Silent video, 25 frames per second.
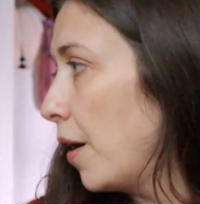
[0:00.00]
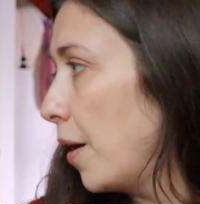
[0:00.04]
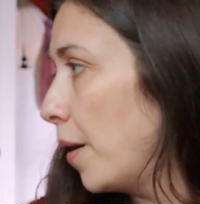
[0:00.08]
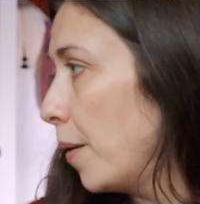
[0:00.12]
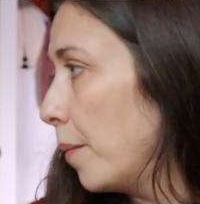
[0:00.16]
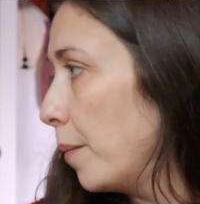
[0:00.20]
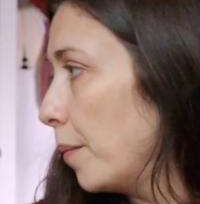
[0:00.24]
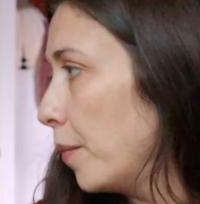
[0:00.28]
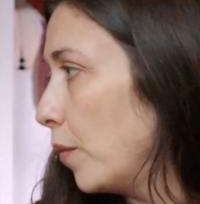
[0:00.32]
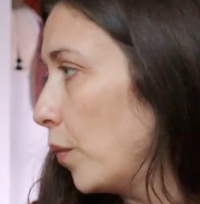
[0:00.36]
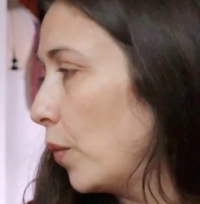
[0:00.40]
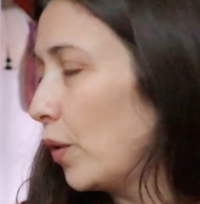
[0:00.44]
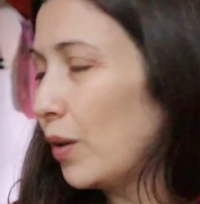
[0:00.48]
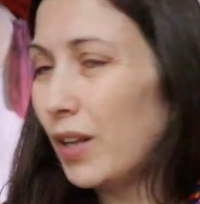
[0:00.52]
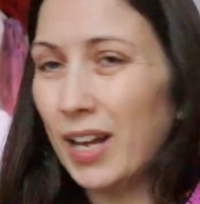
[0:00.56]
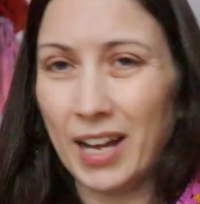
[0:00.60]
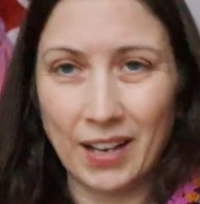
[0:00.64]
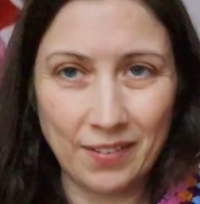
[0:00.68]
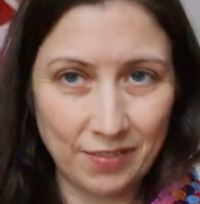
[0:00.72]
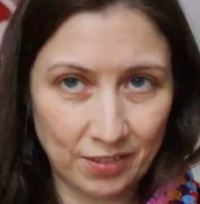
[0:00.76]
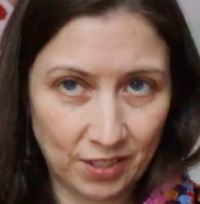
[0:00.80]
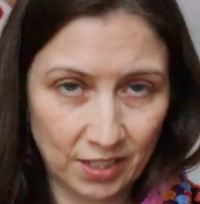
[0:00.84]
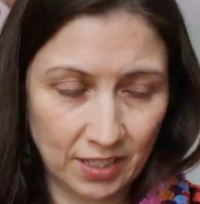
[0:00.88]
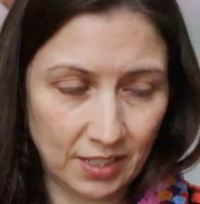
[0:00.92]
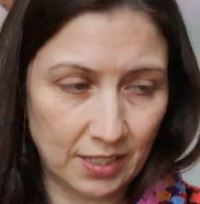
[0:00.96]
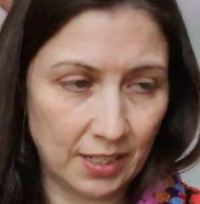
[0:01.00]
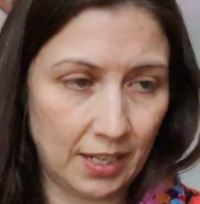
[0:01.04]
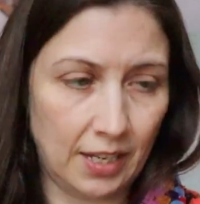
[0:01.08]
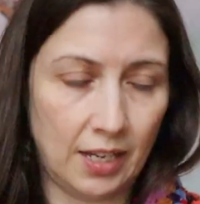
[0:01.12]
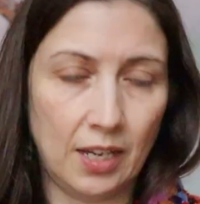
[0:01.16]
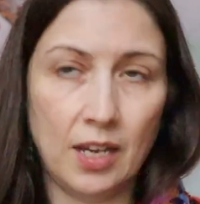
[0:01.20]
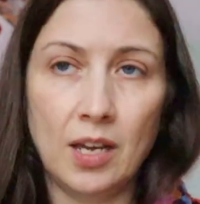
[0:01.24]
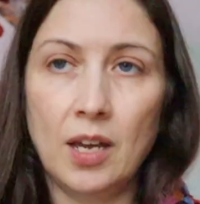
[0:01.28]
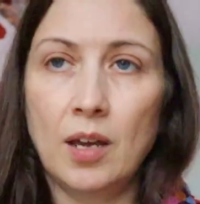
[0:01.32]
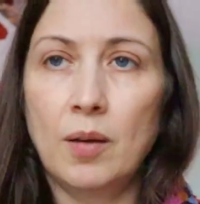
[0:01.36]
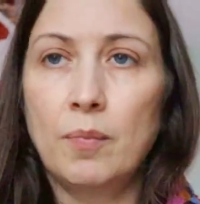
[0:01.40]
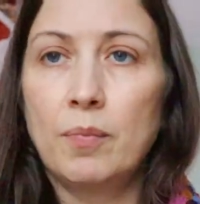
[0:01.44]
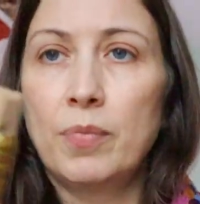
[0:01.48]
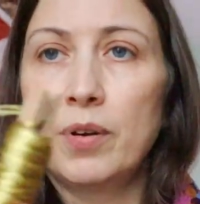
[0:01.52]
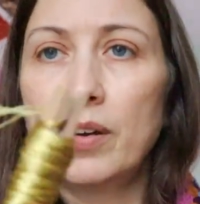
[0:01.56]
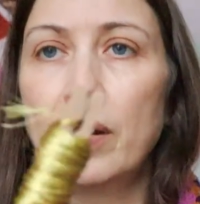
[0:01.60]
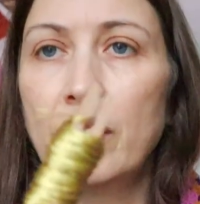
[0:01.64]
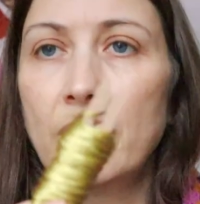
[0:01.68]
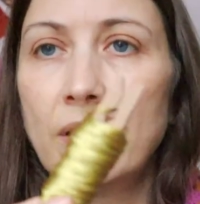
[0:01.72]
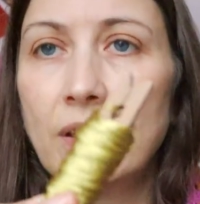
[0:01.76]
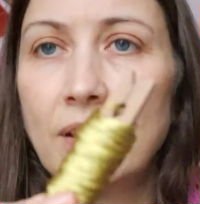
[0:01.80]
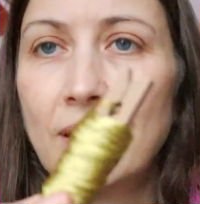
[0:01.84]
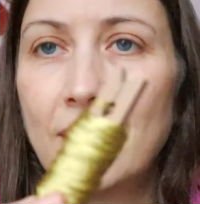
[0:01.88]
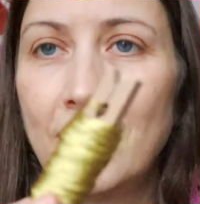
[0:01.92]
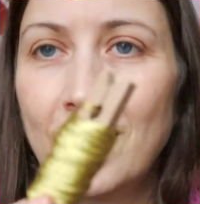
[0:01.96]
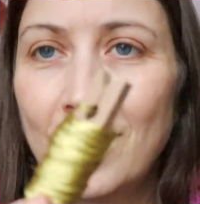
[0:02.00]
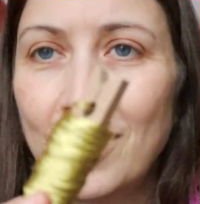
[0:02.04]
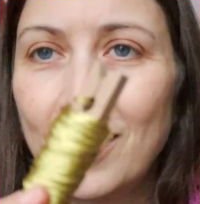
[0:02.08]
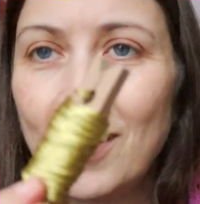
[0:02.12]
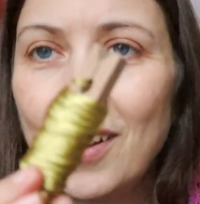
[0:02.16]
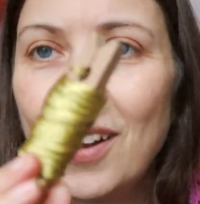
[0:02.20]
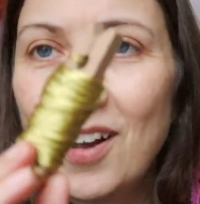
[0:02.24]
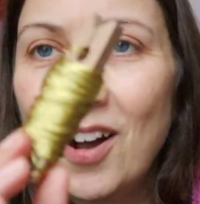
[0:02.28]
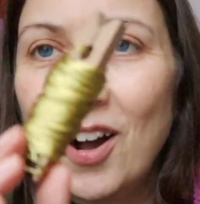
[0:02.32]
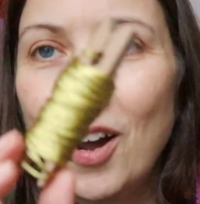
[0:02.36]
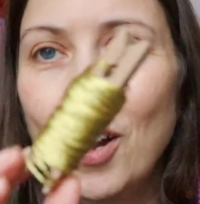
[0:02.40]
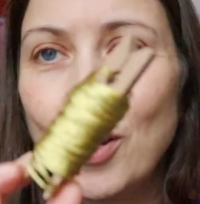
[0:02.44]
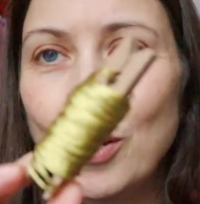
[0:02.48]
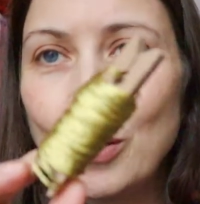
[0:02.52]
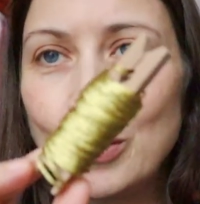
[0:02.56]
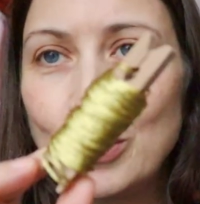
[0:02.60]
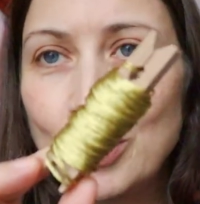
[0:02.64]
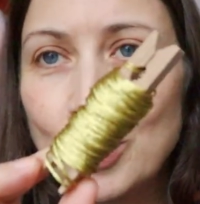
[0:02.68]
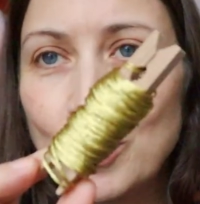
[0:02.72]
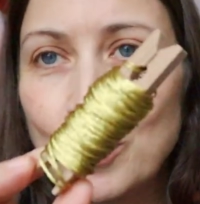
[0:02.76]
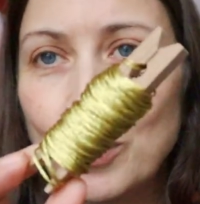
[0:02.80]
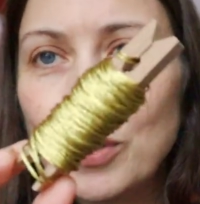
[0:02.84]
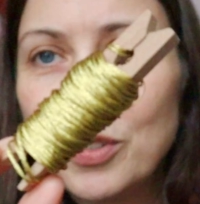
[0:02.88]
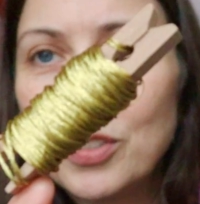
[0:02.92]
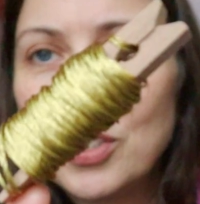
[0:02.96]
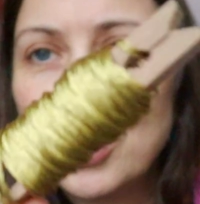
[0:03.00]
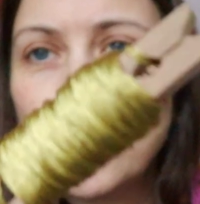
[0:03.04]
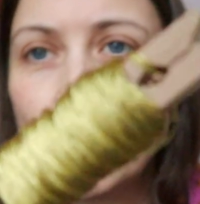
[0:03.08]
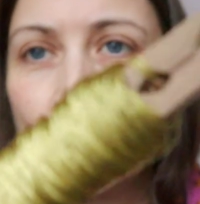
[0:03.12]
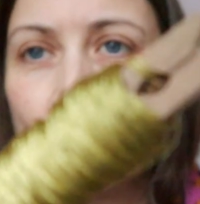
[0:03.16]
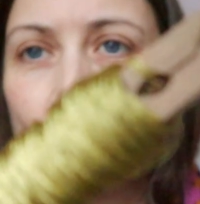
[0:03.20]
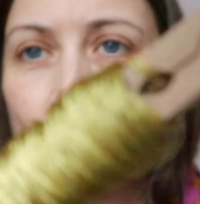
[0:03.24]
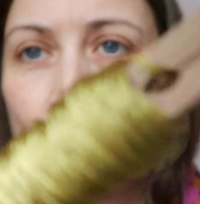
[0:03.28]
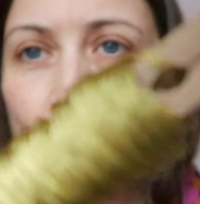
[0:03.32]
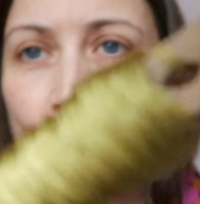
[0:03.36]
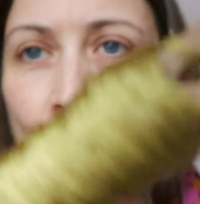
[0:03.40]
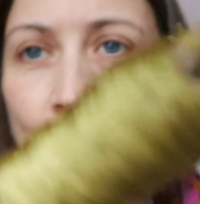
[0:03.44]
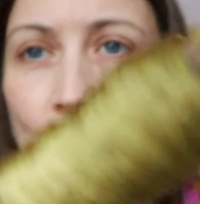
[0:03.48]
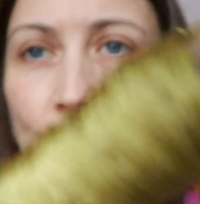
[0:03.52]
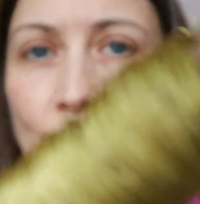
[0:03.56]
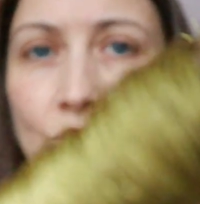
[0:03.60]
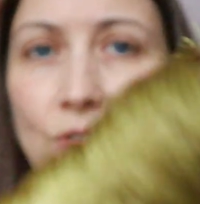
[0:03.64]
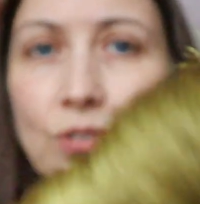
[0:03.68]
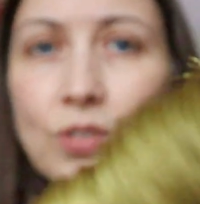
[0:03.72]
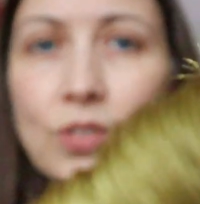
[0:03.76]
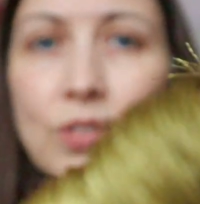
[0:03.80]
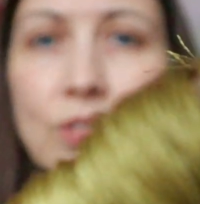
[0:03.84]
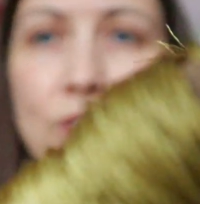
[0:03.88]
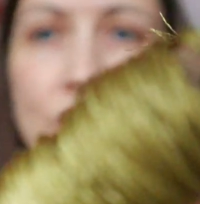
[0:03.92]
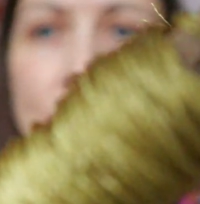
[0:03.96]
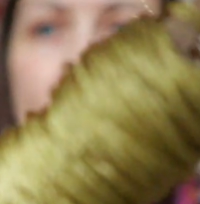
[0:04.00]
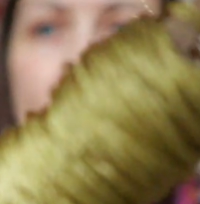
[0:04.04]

We'll have to see. But you know, I also want to use